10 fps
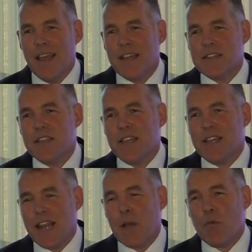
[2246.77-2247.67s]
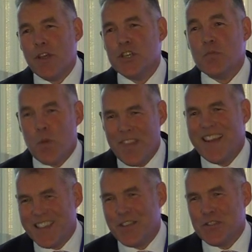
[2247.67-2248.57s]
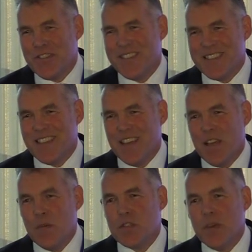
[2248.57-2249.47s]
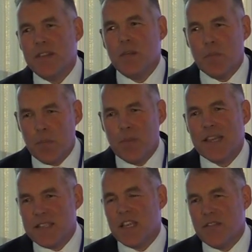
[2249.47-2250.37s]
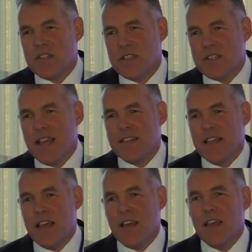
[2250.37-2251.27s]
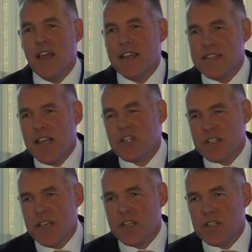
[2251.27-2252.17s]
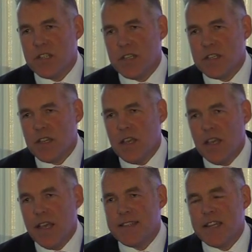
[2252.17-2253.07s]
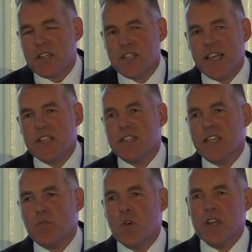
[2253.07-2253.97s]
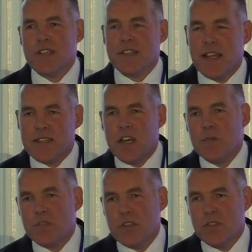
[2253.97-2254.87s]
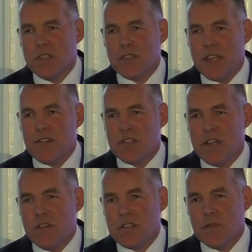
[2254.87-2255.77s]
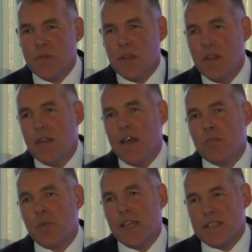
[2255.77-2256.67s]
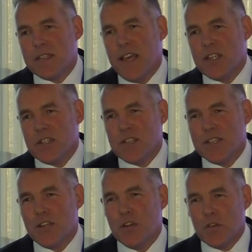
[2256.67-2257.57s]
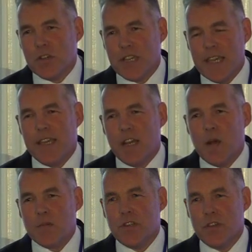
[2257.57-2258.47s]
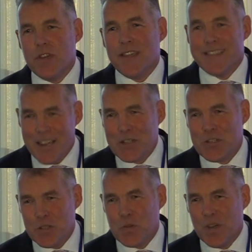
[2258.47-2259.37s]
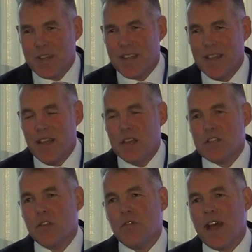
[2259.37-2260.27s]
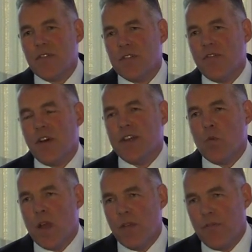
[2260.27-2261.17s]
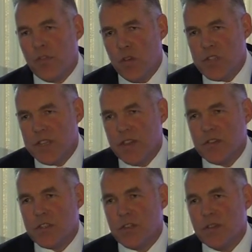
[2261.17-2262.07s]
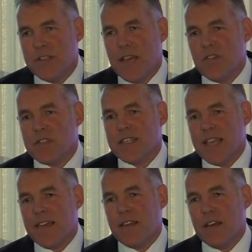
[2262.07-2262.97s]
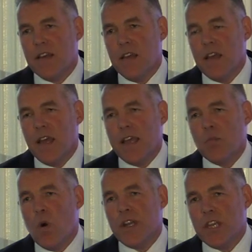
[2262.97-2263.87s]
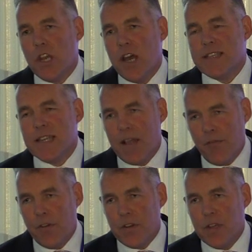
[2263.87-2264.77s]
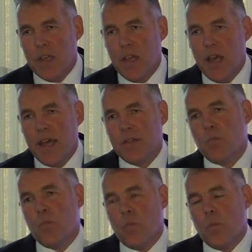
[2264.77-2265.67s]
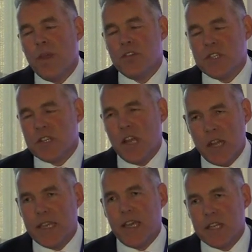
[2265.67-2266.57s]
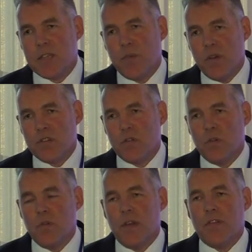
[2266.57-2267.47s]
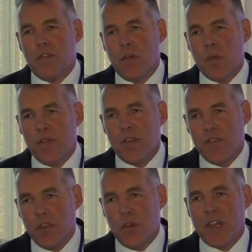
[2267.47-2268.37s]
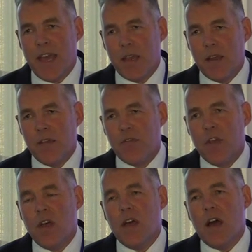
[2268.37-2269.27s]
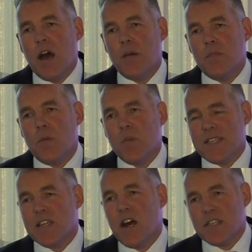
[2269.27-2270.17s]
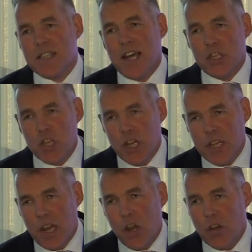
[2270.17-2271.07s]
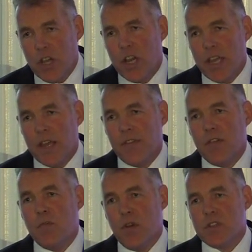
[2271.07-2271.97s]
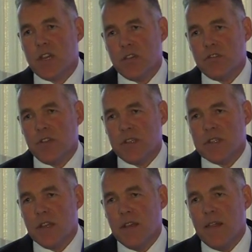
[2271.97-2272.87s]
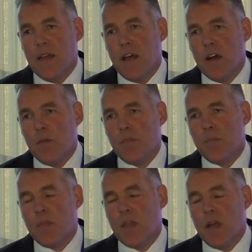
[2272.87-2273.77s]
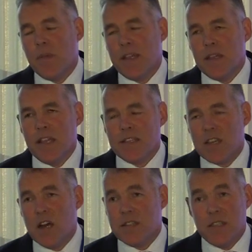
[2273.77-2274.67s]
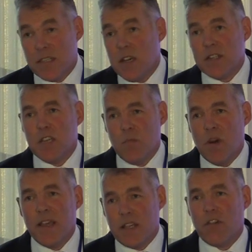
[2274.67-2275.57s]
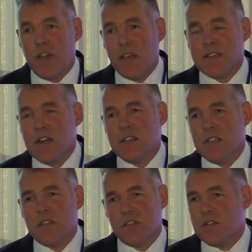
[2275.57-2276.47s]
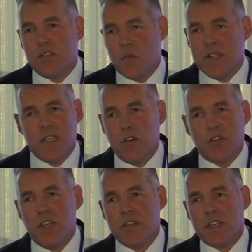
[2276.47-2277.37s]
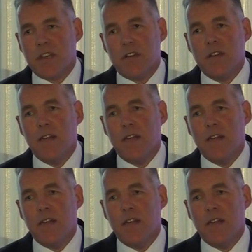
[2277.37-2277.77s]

It's the collaboration within countries between the police services and their intelligence agencies. Intelligence agencies weren't set up to do counterterrorism, and police agencies are not geared up to doing intelligence work. So you have to find a way of fusing those two endeavours together in one united effort. And we're just lucky, I suppose, or that we've, in the U K, have, um, we started that journey a lot earlier than most countries. Um, I mean, it started, it started in my career. It started twenty-odd years ago.